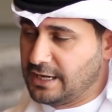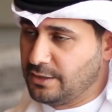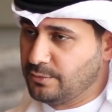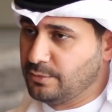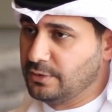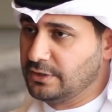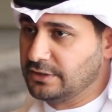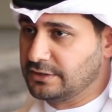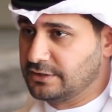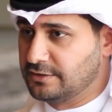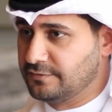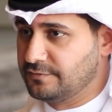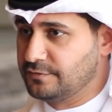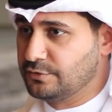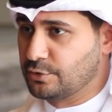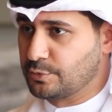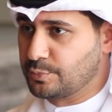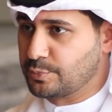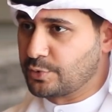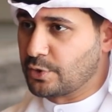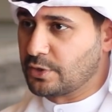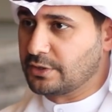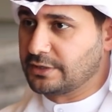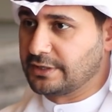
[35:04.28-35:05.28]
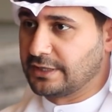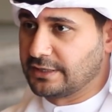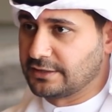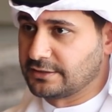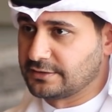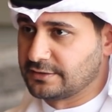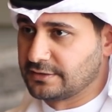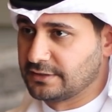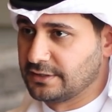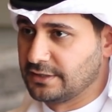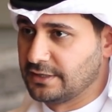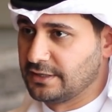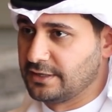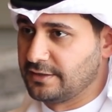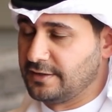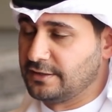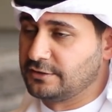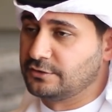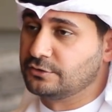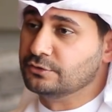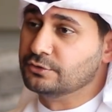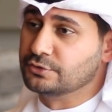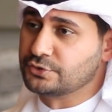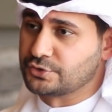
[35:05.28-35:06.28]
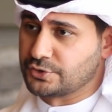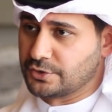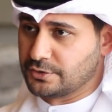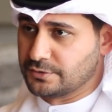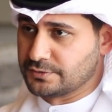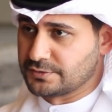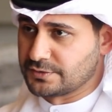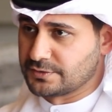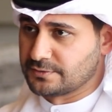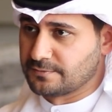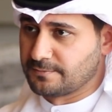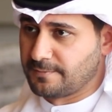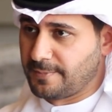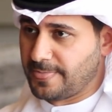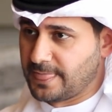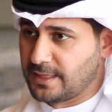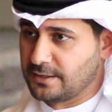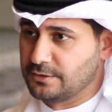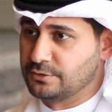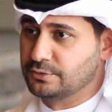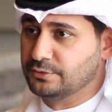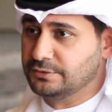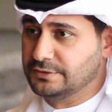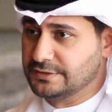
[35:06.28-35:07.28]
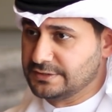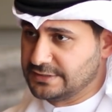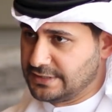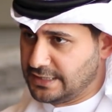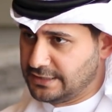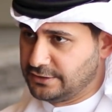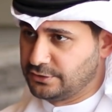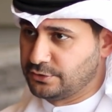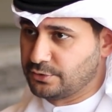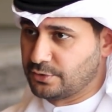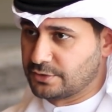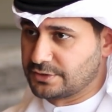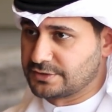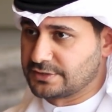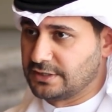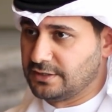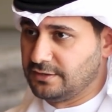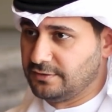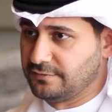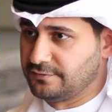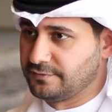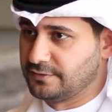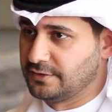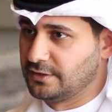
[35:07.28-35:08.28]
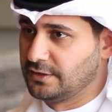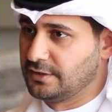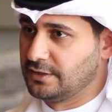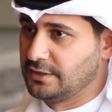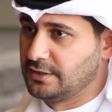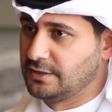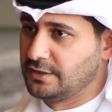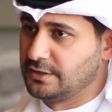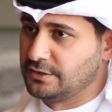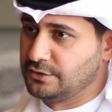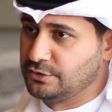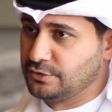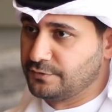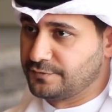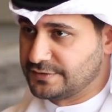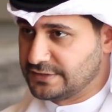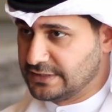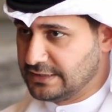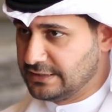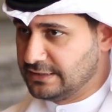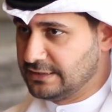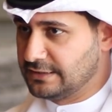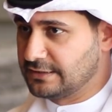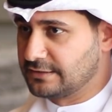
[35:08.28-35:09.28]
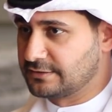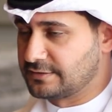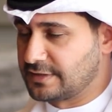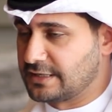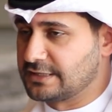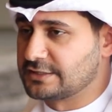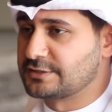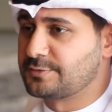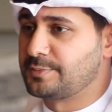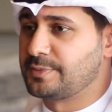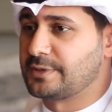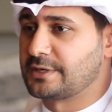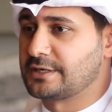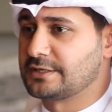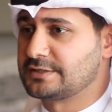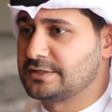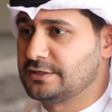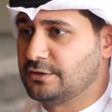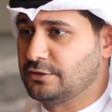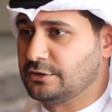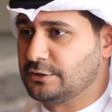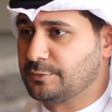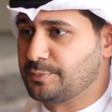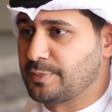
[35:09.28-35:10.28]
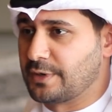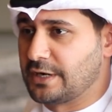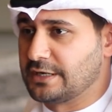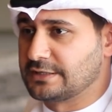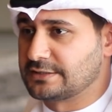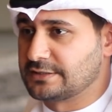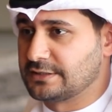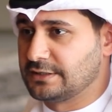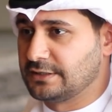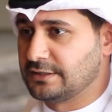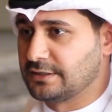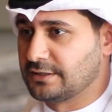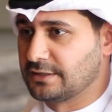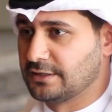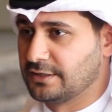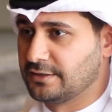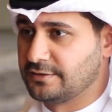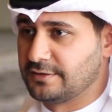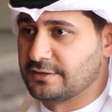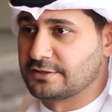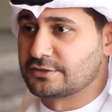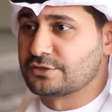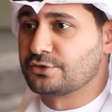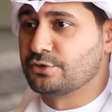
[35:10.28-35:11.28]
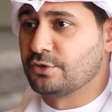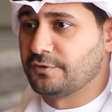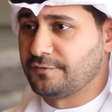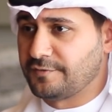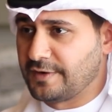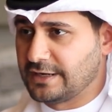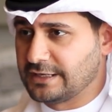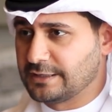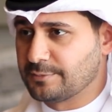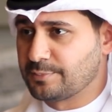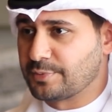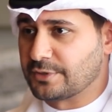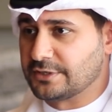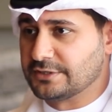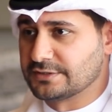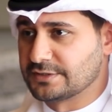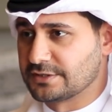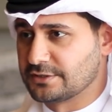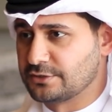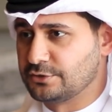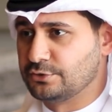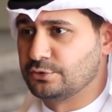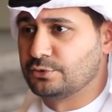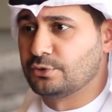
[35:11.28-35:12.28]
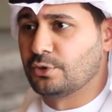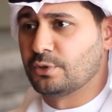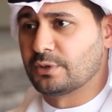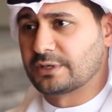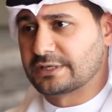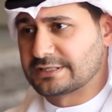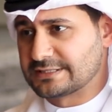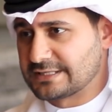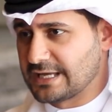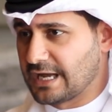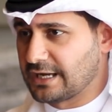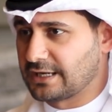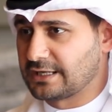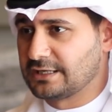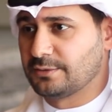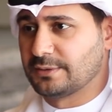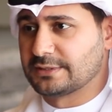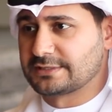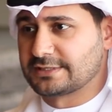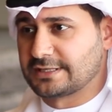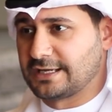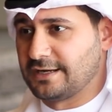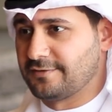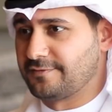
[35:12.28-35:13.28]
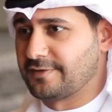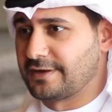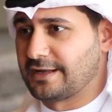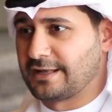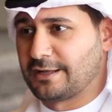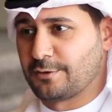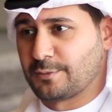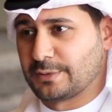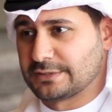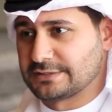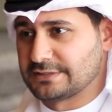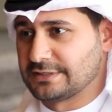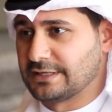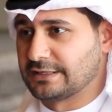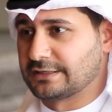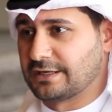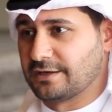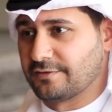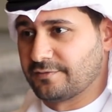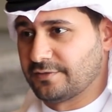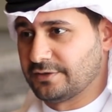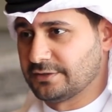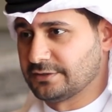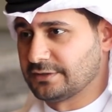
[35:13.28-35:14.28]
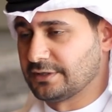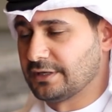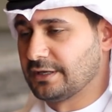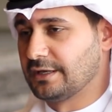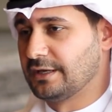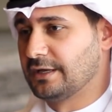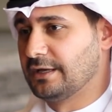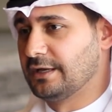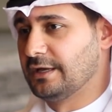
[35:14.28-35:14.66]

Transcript: I will give you a product that you chose. you designed yourself. You've seen transparency on the pricing. There is no fine print. You know exactly what's covered and what's not covered.